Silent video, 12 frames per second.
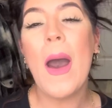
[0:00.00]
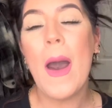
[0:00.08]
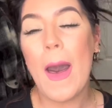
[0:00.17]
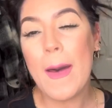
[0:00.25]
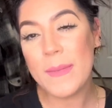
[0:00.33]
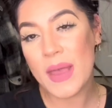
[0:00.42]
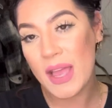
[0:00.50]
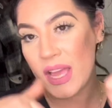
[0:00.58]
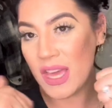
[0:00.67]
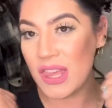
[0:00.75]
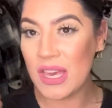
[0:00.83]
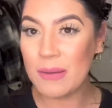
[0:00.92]
a big
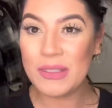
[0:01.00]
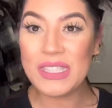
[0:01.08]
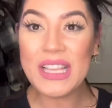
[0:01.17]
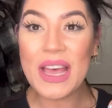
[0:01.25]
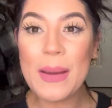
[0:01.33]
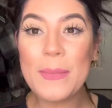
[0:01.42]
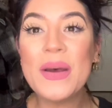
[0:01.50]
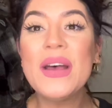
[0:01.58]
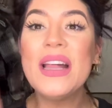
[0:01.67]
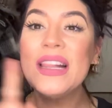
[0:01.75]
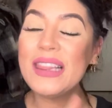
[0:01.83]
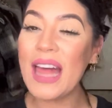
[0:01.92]
thumbs up.
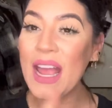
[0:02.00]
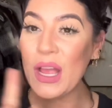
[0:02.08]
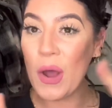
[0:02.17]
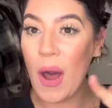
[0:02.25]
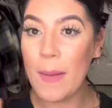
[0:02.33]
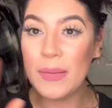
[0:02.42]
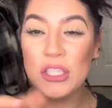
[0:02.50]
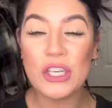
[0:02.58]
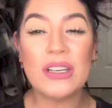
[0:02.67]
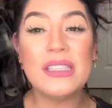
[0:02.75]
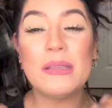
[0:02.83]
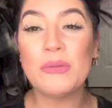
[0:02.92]
Like, comment, share,
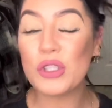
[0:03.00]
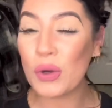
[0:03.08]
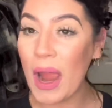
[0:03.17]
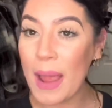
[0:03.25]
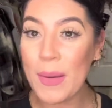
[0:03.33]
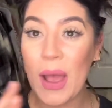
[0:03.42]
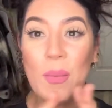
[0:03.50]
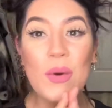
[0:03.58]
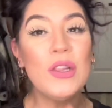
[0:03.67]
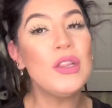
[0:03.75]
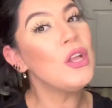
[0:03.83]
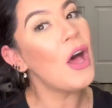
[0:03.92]
and subscribe. I would
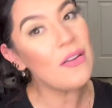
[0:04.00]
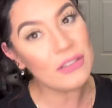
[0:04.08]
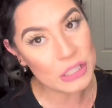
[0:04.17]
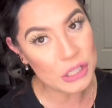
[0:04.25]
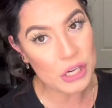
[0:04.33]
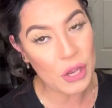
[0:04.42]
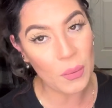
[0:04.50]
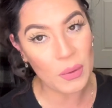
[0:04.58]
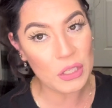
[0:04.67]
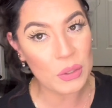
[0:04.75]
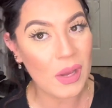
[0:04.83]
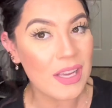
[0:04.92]
love to know
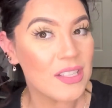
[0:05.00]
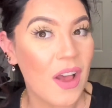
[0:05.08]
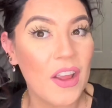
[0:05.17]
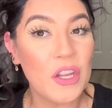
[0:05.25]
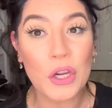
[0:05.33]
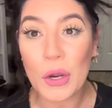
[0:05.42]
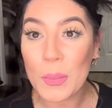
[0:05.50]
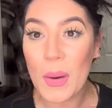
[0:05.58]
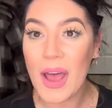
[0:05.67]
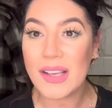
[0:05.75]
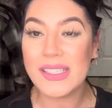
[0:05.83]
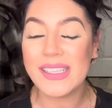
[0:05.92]
what you guys got in your
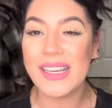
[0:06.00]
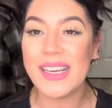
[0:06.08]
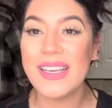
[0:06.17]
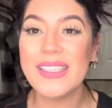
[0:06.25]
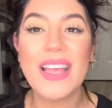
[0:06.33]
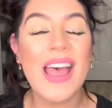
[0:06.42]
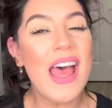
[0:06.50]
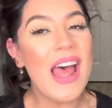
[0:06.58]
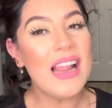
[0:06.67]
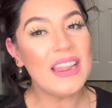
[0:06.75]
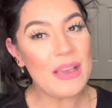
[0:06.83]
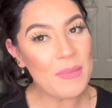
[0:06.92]
boxes.
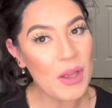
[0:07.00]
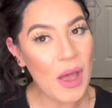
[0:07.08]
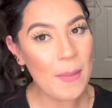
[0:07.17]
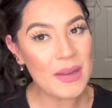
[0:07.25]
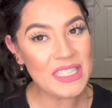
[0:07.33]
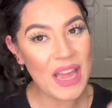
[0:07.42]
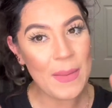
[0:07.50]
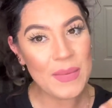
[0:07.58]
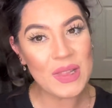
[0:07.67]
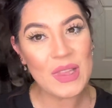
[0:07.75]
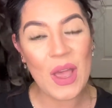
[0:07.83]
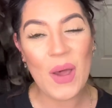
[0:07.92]
Leave me a comment down
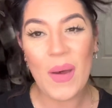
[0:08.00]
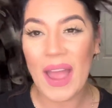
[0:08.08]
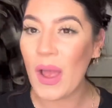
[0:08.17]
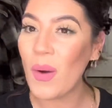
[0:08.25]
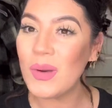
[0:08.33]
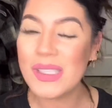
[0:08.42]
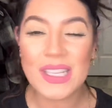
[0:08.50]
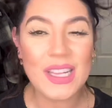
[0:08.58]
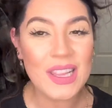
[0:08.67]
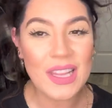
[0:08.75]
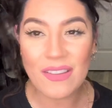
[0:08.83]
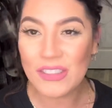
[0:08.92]
below. I always
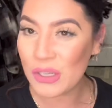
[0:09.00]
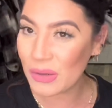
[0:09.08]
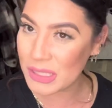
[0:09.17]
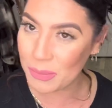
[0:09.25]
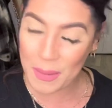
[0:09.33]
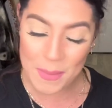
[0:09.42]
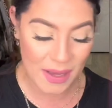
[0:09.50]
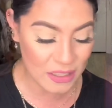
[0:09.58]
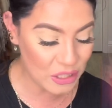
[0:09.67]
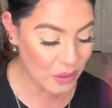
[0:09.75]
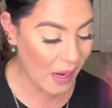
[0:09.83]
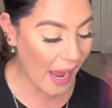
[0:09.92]
love to respond back
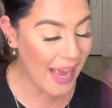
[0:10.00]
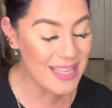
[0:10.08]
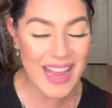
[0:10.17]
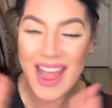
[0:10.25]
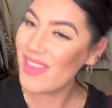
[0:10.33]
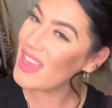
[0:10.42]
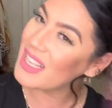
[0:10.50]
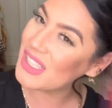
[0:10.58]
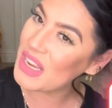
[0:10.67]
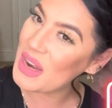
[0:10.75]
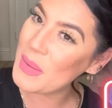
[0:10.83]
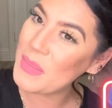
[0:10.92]
to you guys. And that's
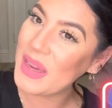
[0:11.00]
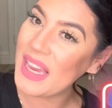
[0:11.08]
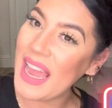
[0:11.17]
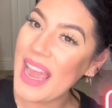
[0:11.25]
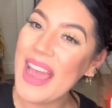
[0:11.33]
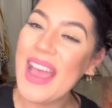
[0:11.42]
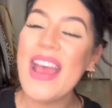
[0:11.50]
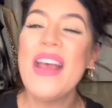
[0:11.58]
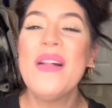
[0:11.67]
going to be it.